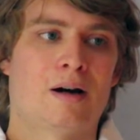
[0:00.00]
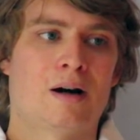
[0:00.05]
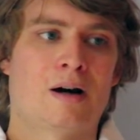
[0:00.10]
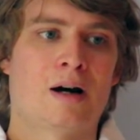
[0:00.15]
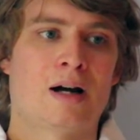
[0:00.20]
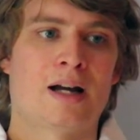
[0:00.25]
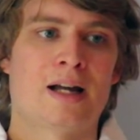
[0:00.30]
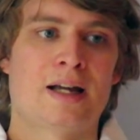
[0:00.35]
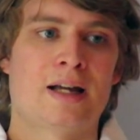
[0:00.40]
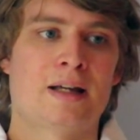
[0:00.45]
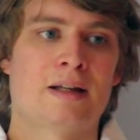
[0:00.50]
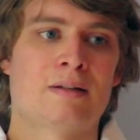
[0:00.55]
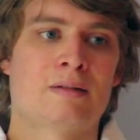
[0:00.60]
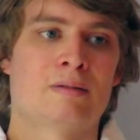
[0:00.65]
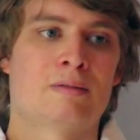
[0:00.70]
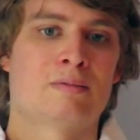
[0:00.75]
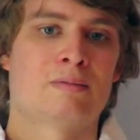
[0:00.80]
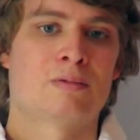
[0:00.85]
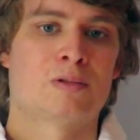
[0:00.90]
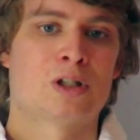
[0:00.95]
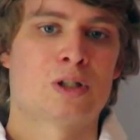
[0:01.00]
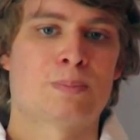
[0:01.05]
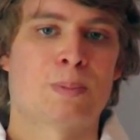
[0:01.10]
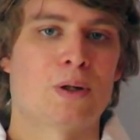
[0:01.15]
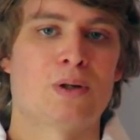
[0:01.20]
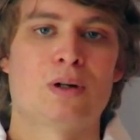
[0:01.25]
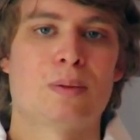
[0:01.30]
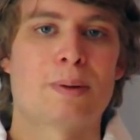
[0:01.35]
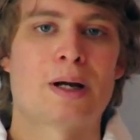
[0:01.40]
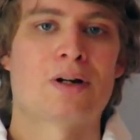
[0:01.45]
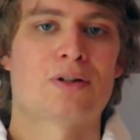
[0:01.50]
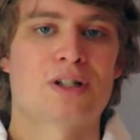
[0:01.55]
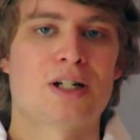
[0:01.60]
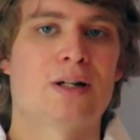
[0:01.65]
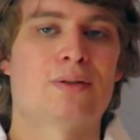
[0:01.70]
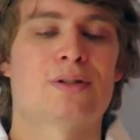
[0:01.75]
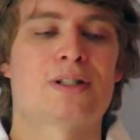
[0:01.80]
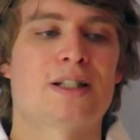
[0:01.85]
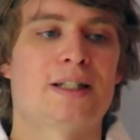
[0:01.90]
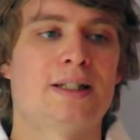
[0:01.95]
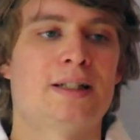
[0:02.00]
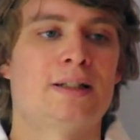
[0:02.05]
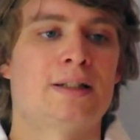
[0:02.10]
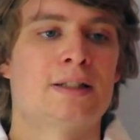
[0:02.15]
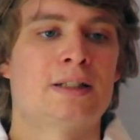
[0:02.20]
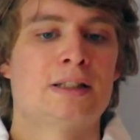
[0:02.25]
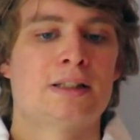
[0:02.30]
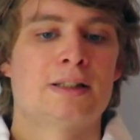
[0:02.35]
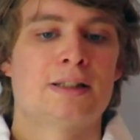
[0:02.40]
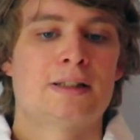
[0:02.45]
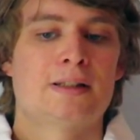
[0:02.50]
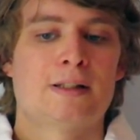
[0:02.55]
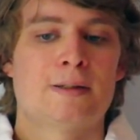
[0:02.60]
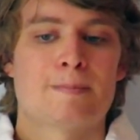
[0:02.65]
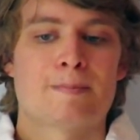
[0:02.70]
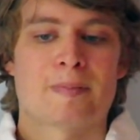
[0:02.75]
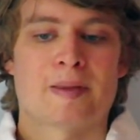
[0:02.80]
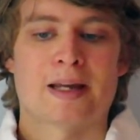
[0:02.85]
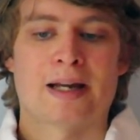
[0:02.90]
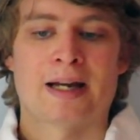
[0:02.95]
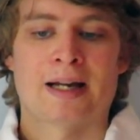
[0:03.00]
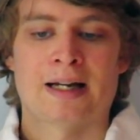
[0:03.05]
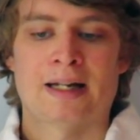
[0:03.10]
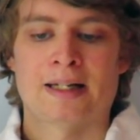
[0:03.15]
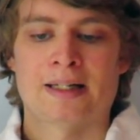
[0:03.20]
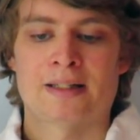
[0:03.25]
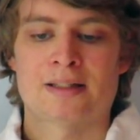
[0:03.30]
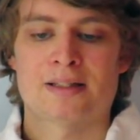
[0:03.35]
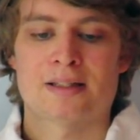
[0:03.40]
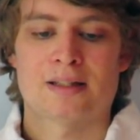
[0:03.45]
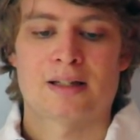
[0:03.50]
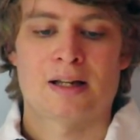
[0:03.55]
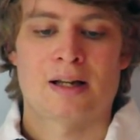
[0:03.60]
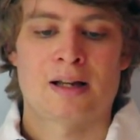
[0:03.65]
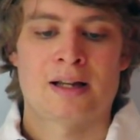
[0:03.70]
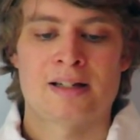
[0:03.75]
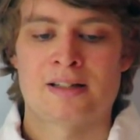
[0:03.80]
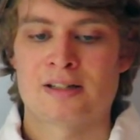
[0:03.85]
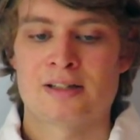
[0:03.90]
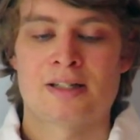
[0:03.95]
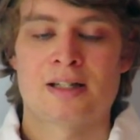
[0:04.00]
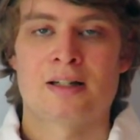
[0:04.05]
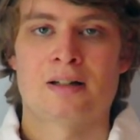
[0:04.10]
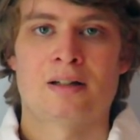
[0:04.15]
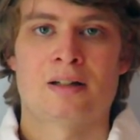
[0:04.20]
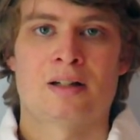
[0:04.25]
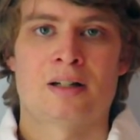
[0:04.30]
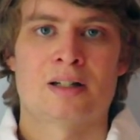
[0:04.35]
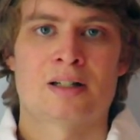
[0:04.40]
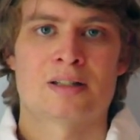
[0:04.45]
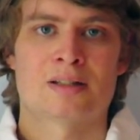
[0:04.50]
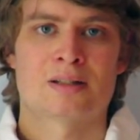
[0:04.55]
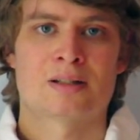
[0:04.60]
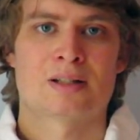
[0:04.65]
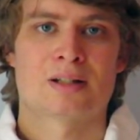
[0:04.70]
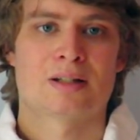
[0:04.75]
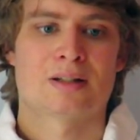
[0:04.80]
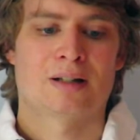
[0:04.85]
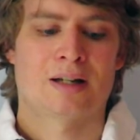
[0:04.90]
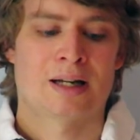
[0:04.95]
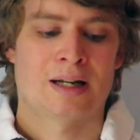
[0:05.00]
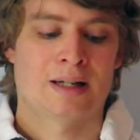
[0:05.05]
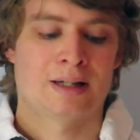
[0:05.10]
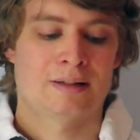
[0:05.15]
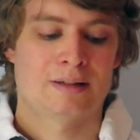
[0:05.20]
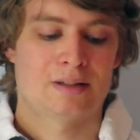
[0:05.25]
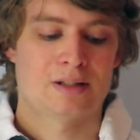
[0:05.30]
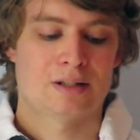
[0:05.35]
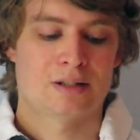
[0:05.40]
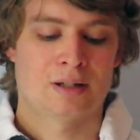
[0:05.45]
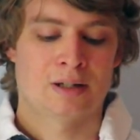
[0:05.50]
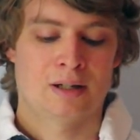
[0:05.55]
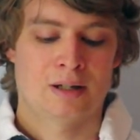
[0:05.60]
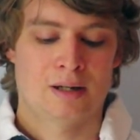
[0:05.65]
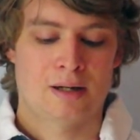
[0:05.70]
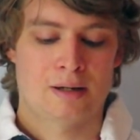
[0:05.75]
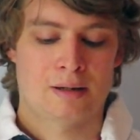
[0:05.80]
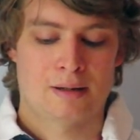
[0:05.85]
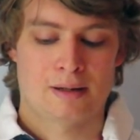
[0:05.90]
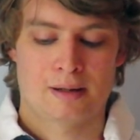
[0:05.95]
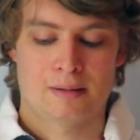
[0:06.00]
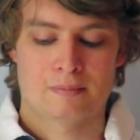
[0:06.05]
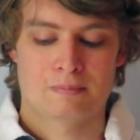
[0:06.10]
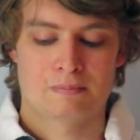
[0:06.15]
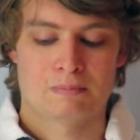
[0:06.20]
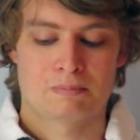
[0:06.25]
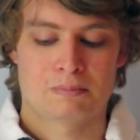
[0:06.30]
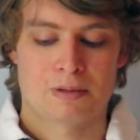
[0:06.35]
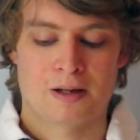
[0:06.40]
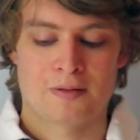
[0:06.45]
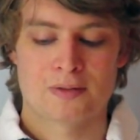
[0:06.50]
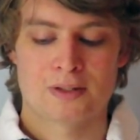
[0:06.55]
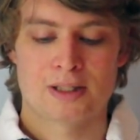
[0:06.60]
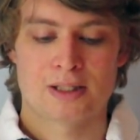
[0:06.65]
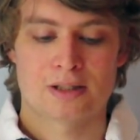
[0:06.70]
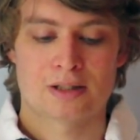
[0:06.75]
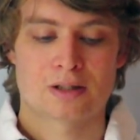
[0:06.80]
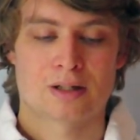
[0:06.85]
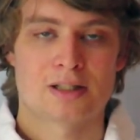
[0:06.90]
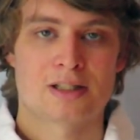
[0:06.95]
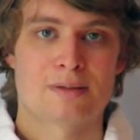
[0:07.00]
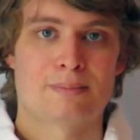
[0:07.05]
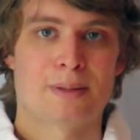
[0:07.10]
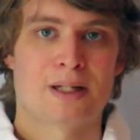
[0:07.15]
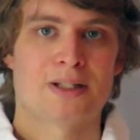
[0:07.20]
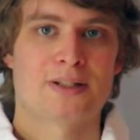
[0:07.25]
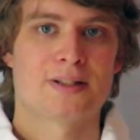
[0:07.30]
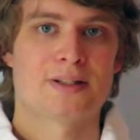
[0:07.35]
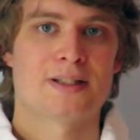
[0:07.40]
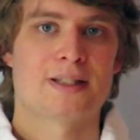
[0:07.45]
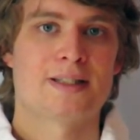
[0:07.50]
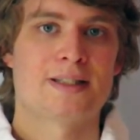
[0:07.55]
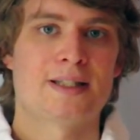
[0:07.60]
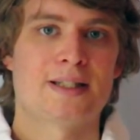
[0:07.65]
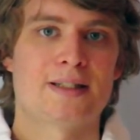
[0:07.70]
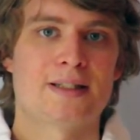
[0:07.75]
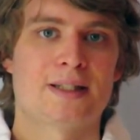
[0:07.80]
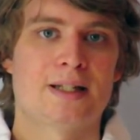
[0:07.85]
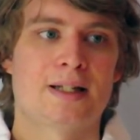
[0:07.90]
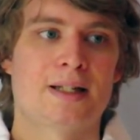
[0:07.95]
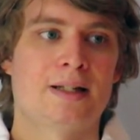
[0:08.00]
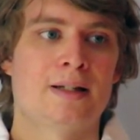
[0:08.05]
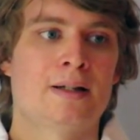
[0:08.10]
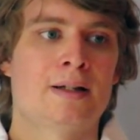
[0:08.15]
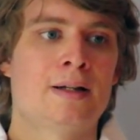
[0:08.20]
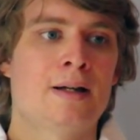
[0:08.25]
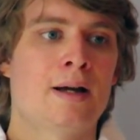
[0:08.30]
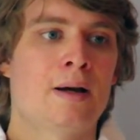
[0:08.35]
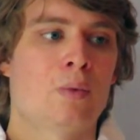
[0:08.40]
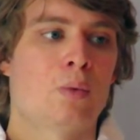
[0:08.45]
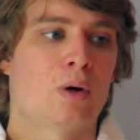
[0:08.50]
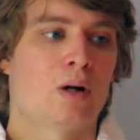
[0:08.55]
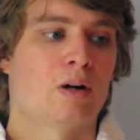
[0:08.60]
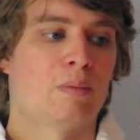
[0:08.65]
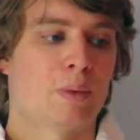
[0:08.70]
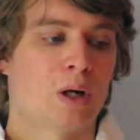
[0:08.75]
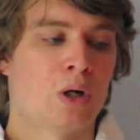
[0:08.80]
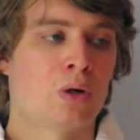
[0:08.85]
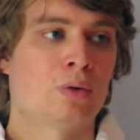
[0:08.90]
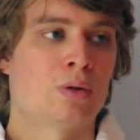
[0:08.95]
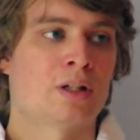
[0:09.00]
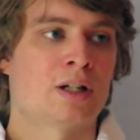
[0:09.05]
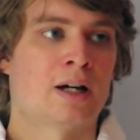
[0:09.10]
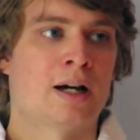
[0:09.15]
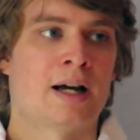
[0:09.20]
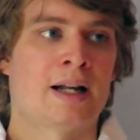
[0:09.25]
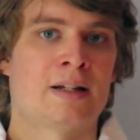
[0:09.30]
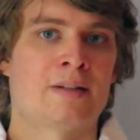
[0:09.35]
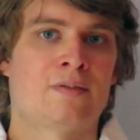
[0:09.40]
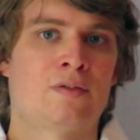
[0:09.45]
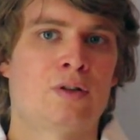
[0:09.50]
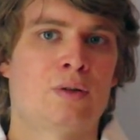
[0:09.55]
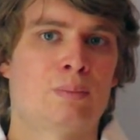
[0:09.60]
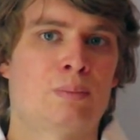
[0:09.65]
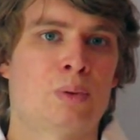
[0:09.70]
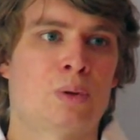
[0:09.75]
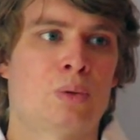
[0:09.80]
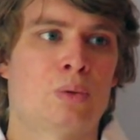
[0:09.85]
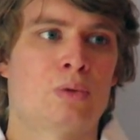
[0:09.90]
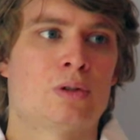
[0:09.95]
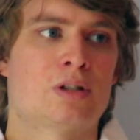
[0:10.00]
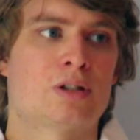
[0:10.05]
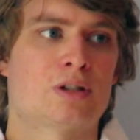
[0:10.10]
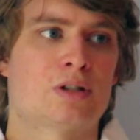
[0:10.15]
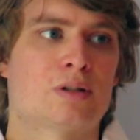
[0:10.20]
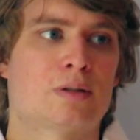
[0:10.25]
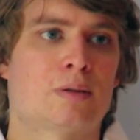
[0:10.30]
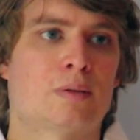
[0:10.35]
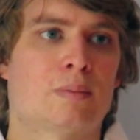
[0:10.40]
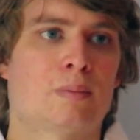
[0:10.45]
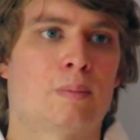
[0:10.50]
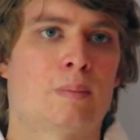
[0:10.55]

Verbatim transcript: I spoke about Chelsea. And it just didn't last. And uh, ever since going to Manchester City, where I'm older and football's